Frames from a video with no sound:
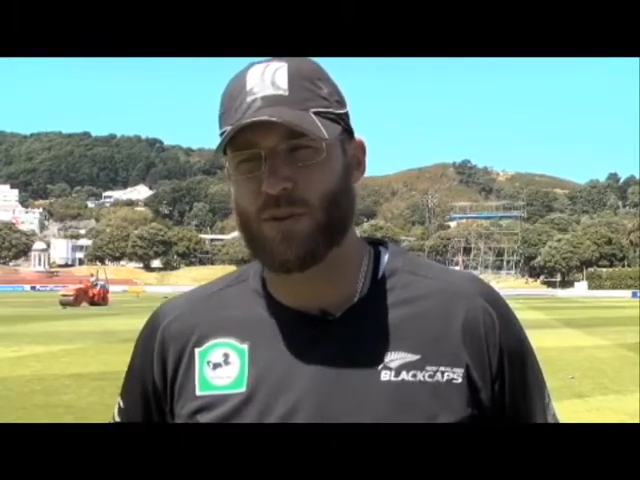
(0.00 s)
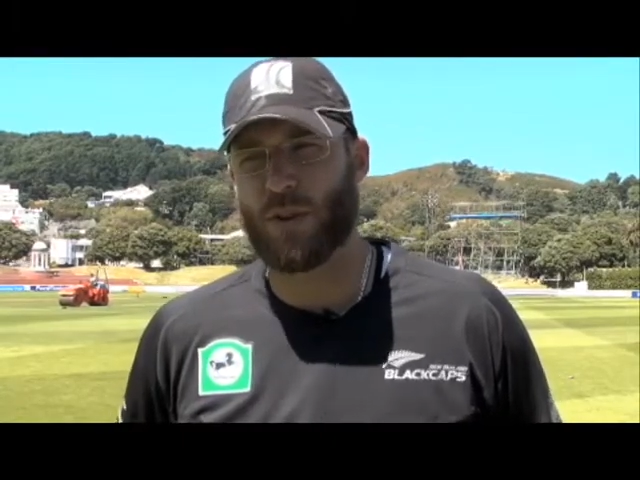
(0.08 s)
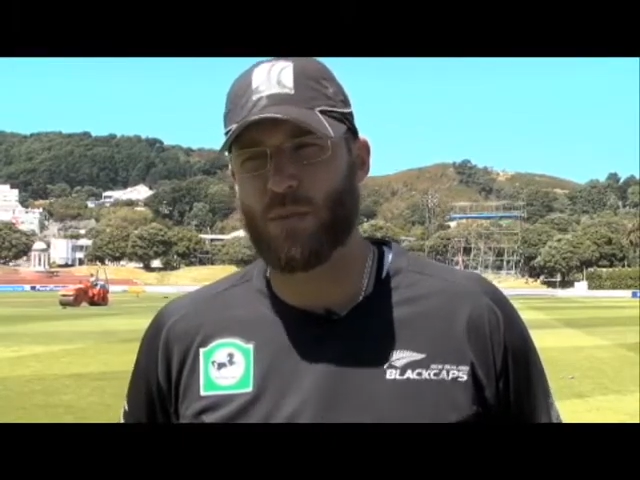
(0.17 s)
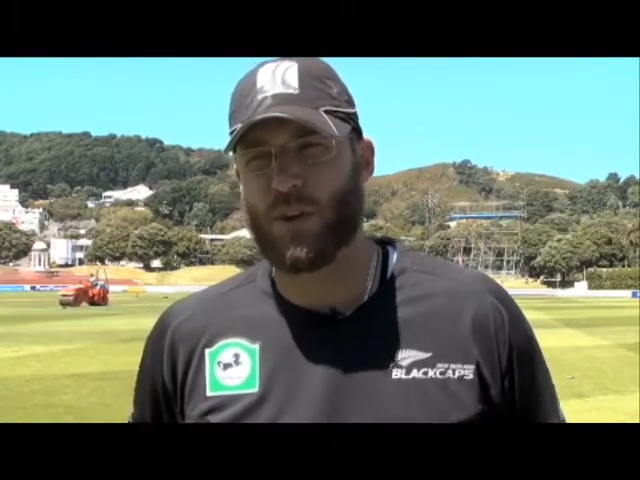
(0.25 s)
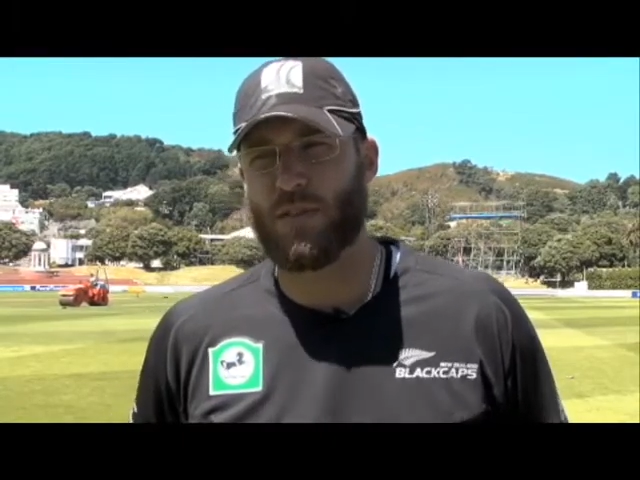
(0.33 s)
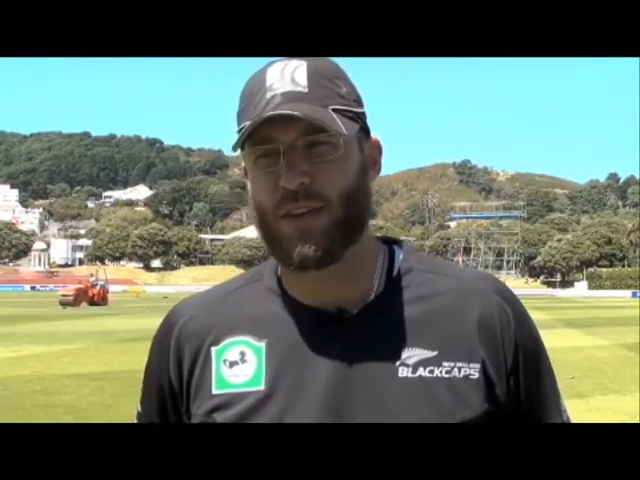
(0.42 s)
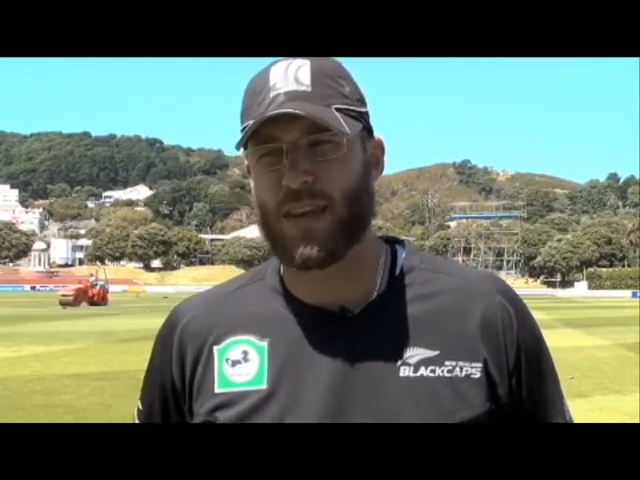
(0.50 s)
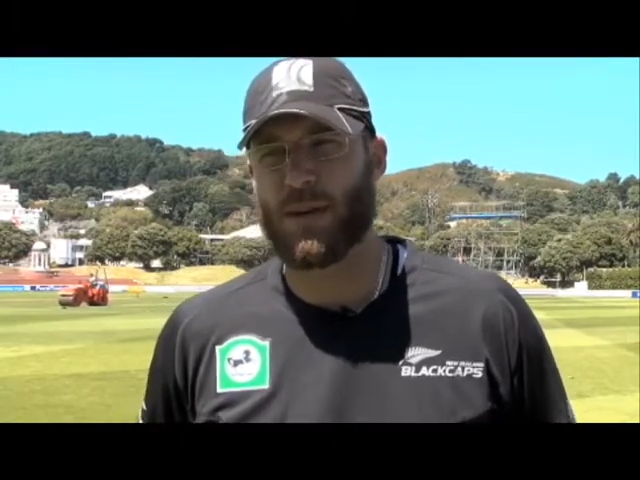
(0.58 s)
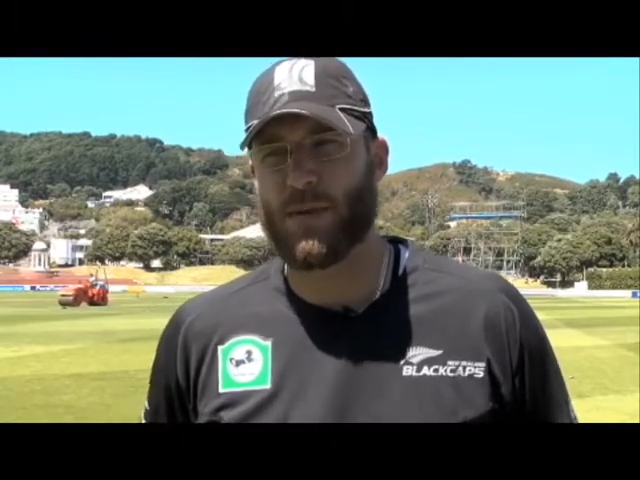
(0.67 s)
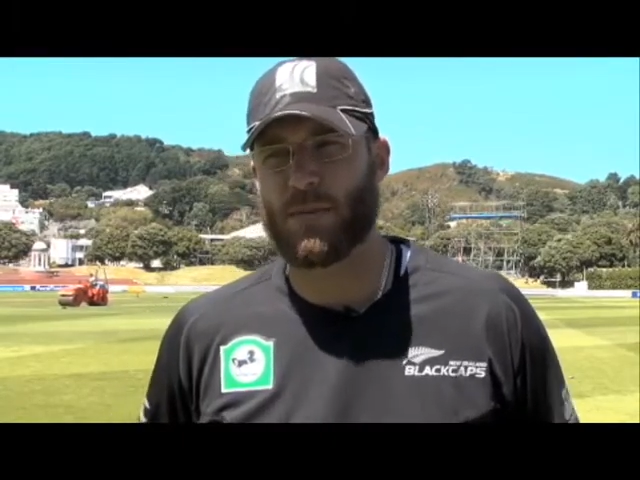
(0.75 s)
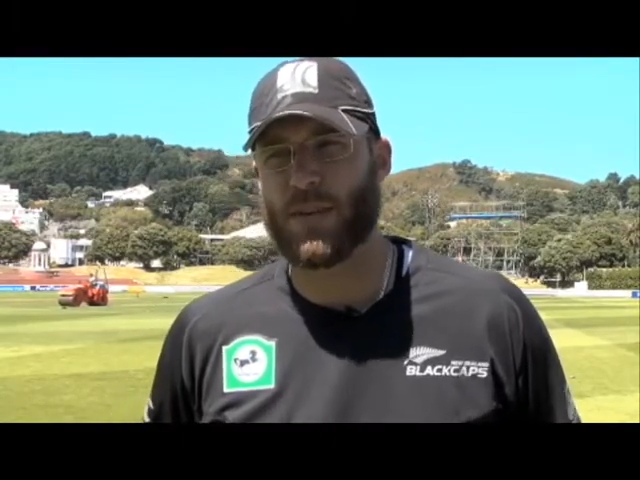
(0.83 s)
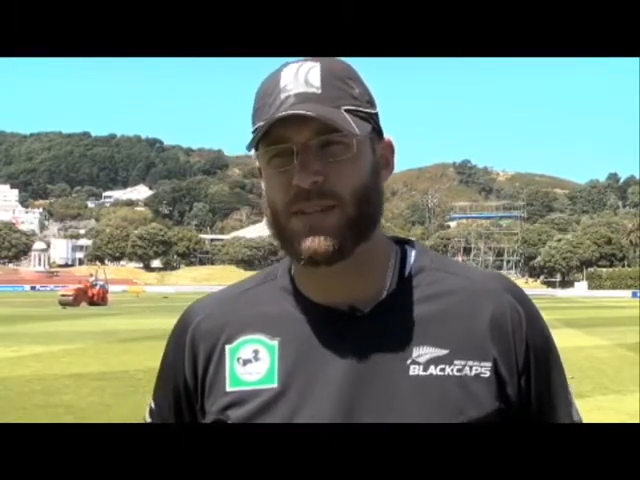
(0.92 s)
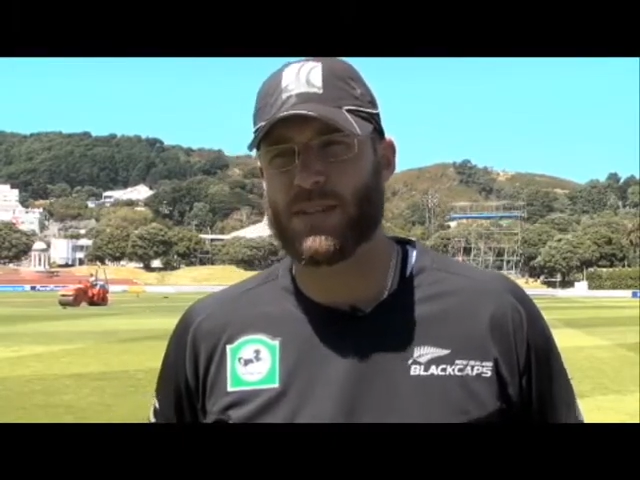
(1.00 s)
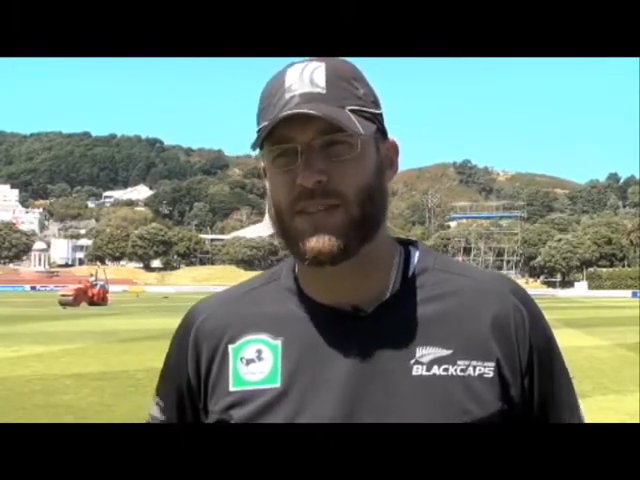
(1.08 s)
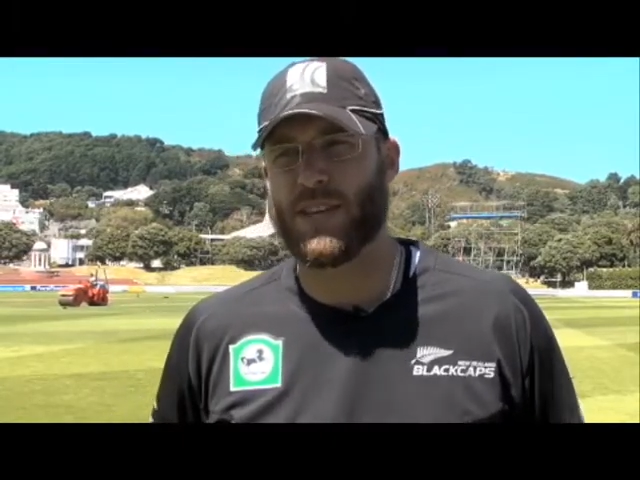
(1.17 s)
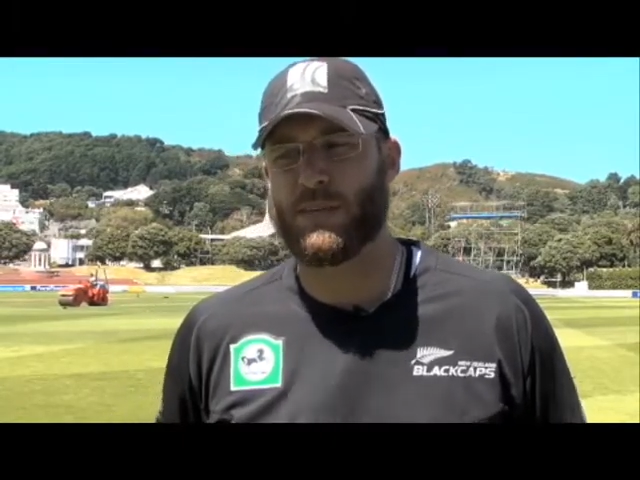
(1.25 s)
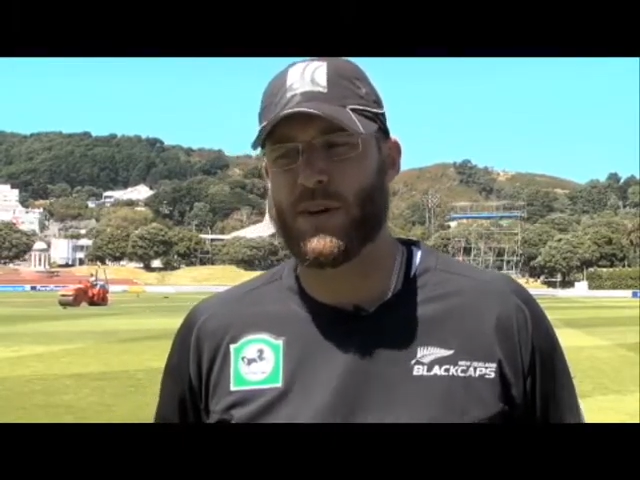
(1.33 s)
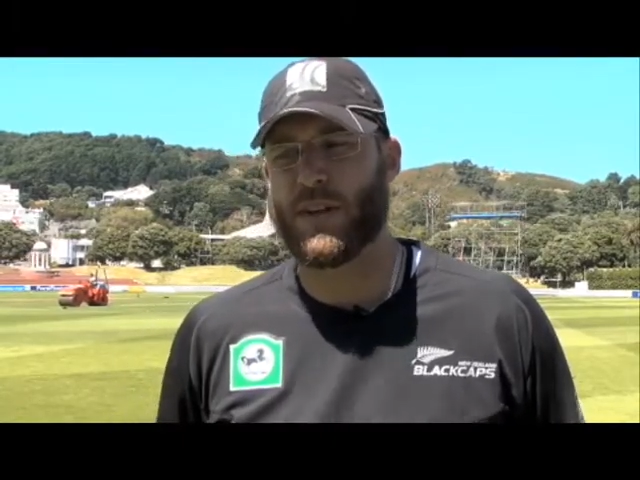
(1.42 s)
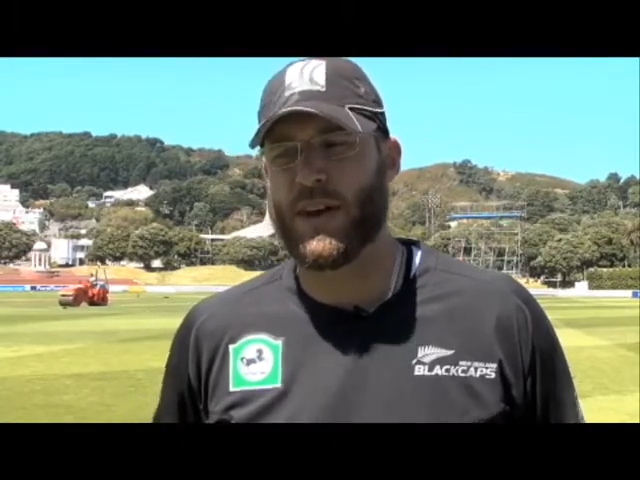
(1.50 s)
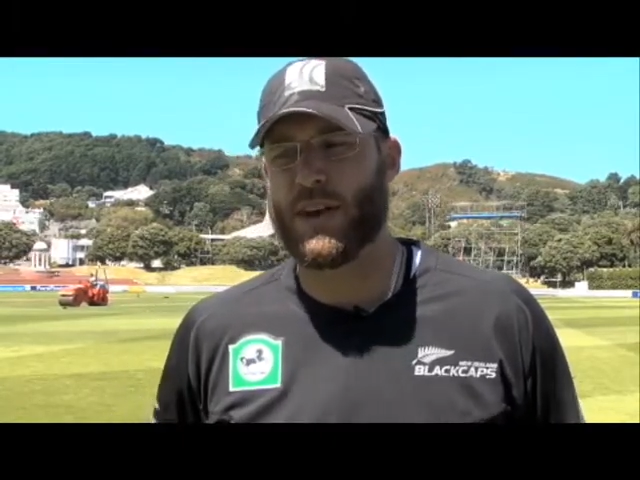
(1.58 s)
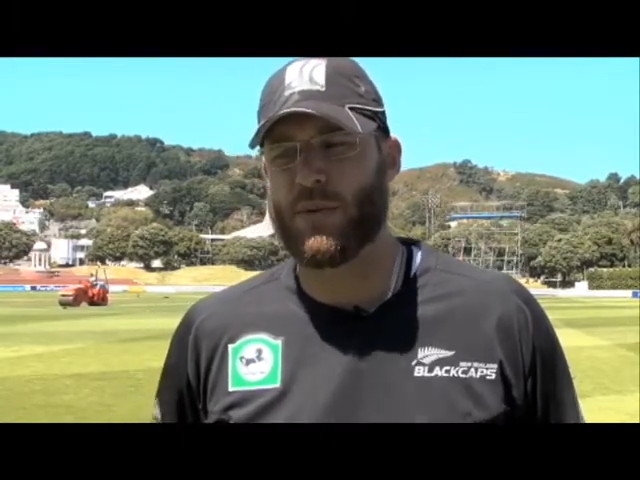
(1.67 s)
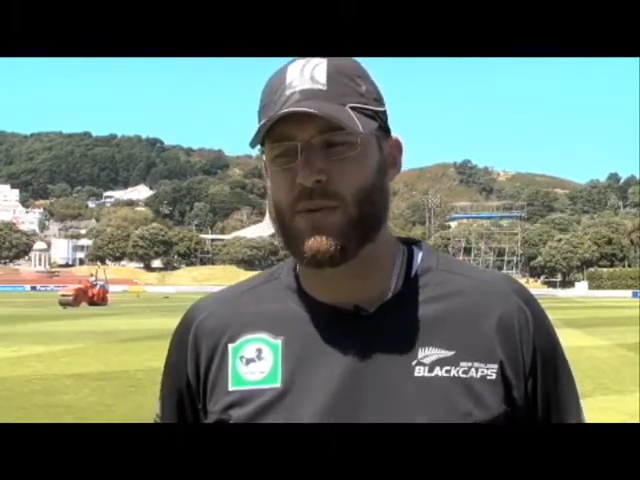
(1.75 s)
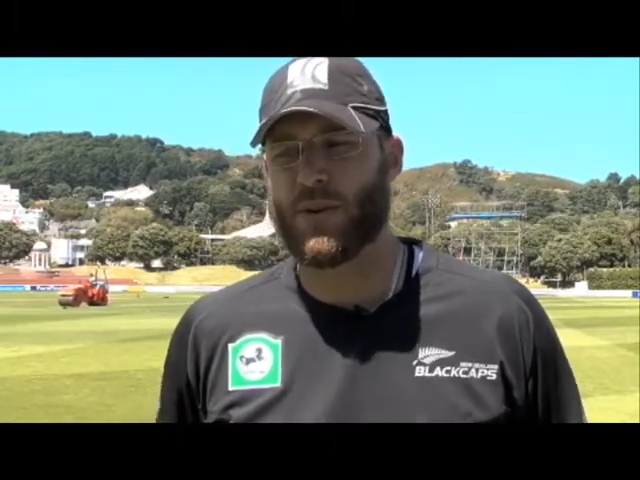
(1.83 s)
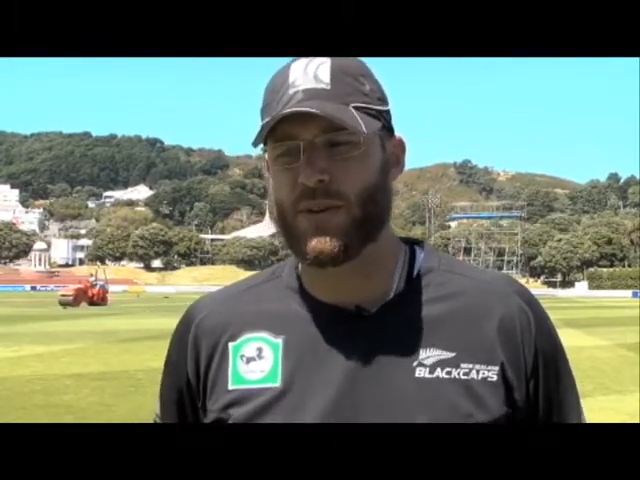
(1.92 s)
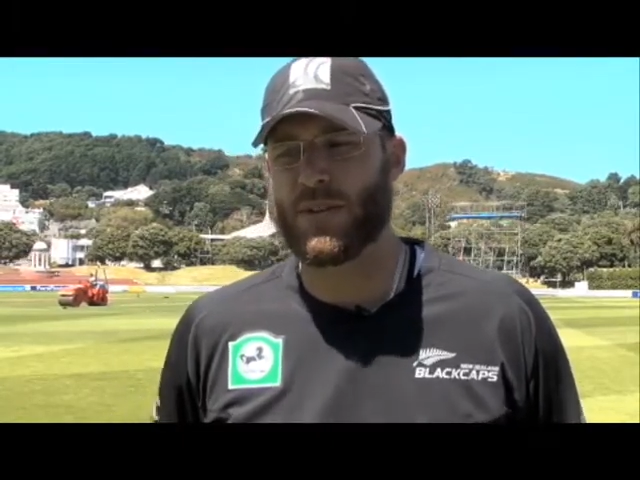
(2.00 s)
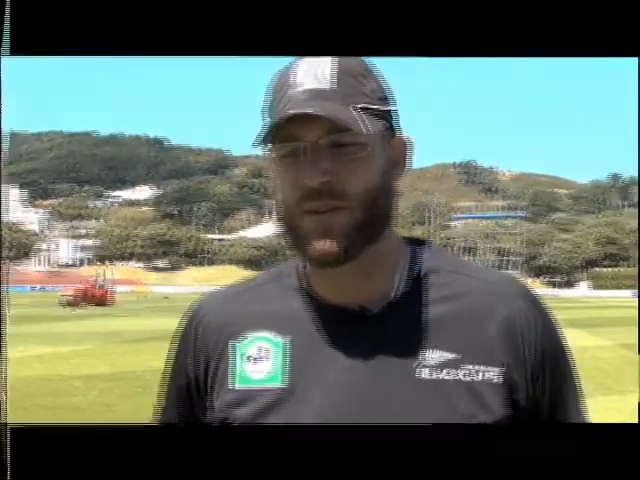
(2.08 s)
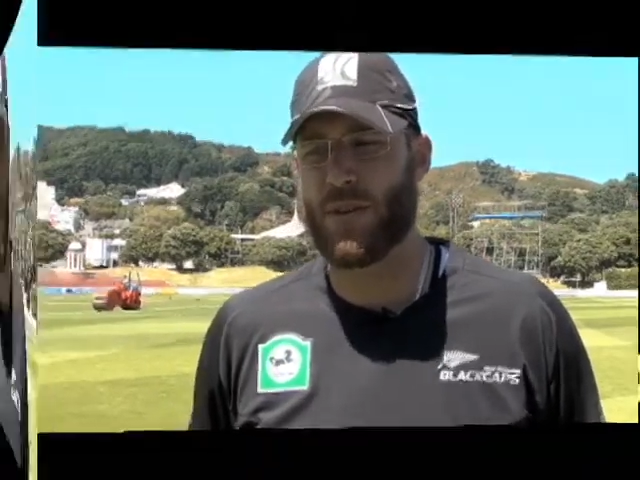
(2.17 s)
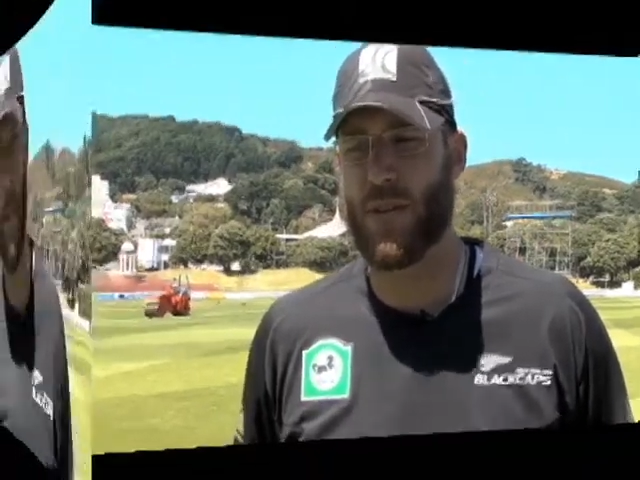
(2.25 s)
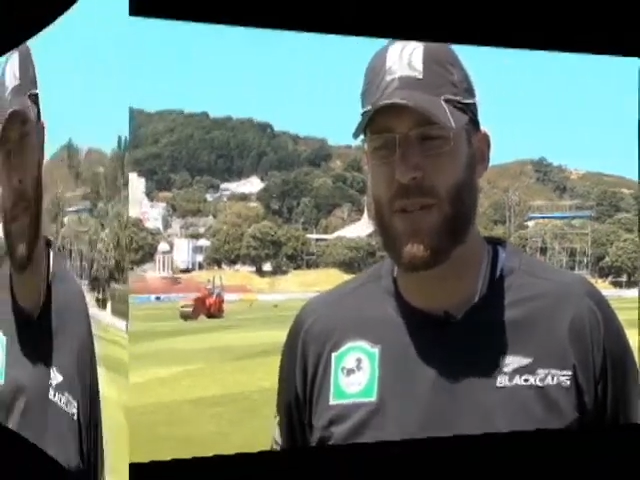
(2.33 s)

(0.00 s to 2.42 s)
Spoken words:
So whenever you come up against a team like that, you realise you've got a